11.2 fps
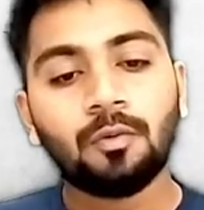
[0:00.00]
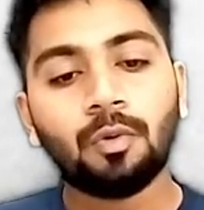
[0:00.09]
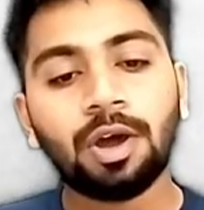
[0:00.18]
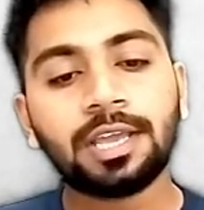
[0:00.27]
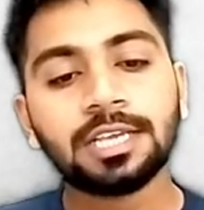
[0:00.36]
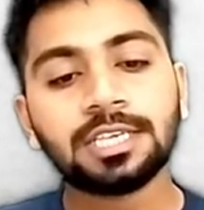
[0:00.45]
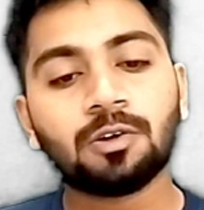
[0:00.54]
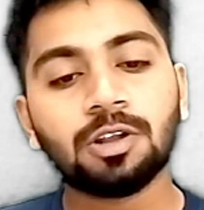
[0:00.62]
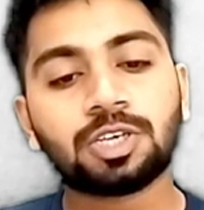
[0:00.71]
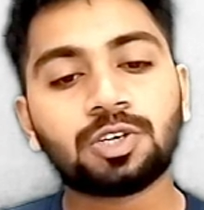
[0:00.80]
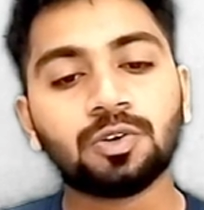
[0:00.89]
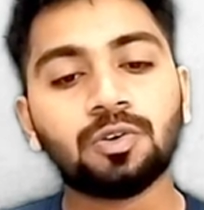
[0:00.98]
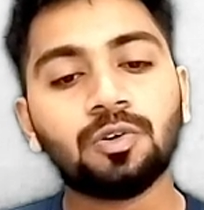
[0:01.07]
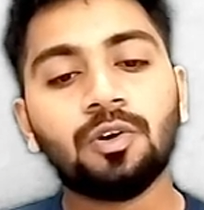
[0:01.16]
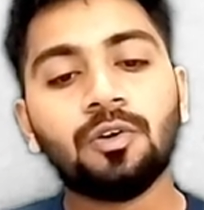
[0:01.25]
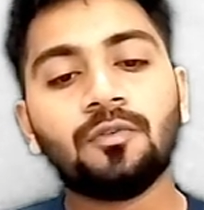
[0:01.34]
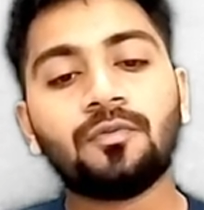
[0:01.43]
Work is equals
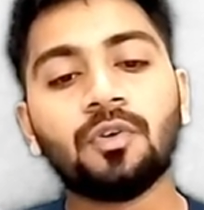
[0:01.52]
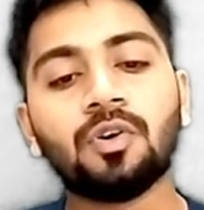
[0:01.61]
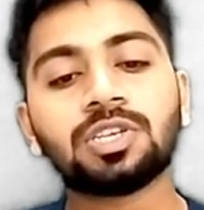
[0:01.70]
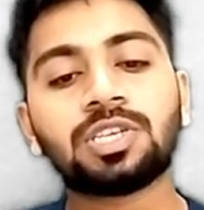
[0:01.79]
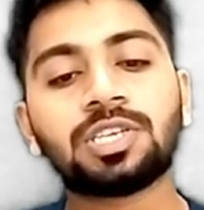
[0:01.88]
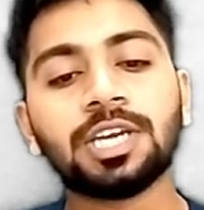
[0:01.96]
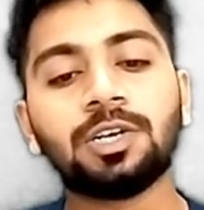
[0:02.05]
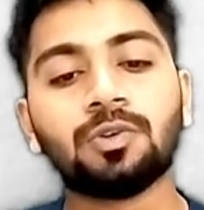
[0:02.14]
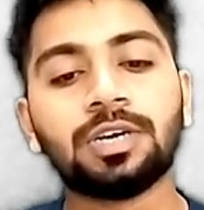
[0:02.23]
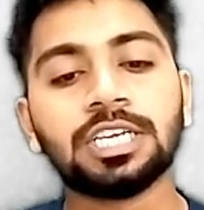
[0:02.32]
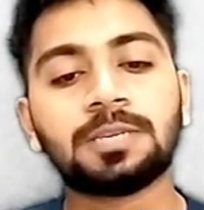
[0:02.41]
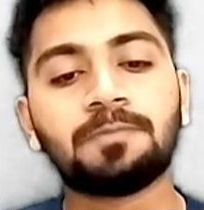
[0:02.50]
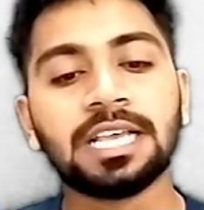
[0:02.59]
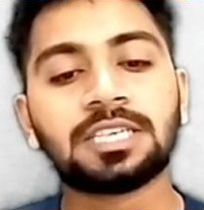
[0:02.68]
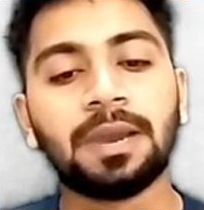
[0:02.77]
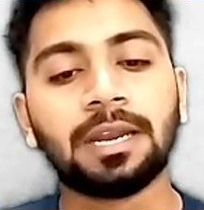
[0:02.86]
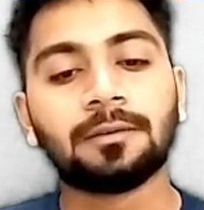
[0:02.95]
to force into displacement.